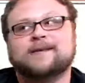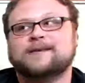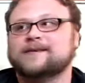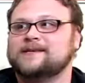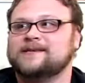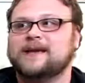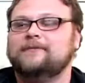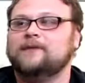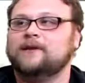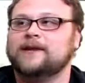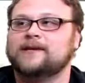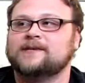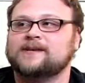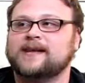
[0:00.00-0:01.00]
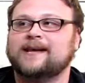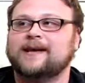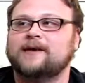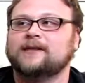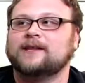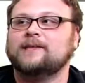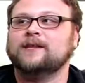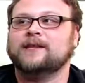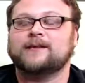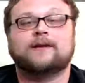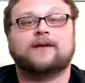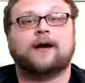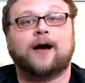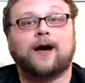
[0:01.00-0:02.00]
this is definitely a standout
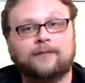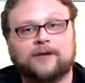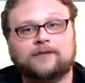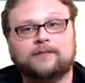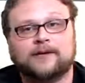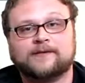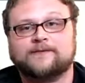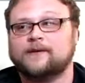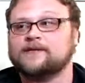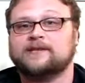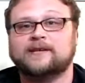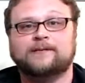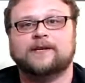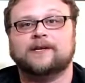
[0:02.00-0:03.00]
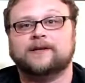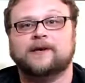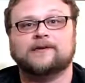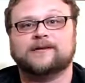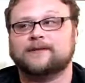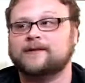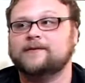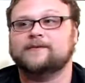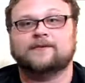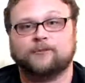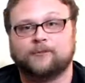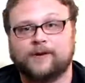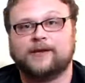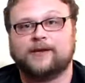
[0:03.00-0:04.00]
limited common. As far as limited goes, I think this
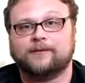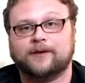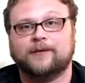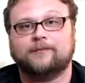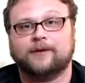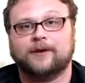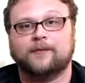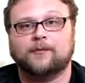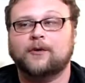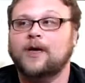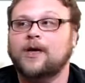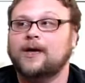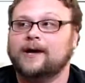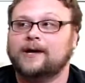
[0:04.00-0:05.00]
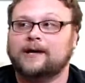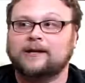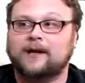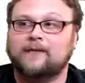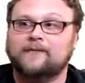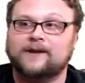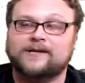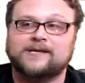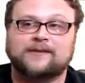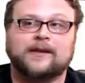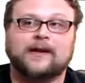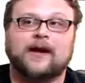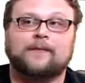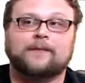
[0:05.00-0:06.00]
is really, really playable, and I love that it's
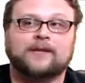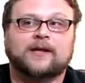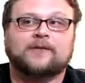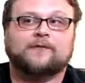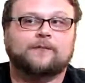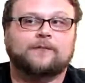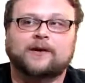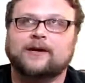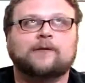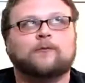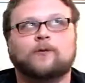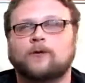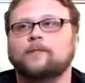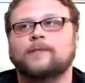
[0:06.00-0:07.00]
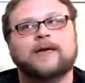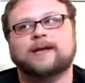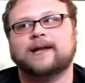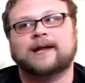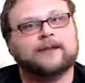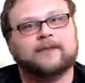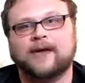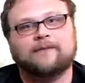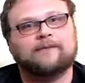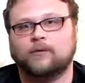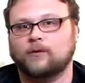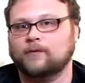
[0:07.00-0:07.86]
at the common level, but it won't make it out of that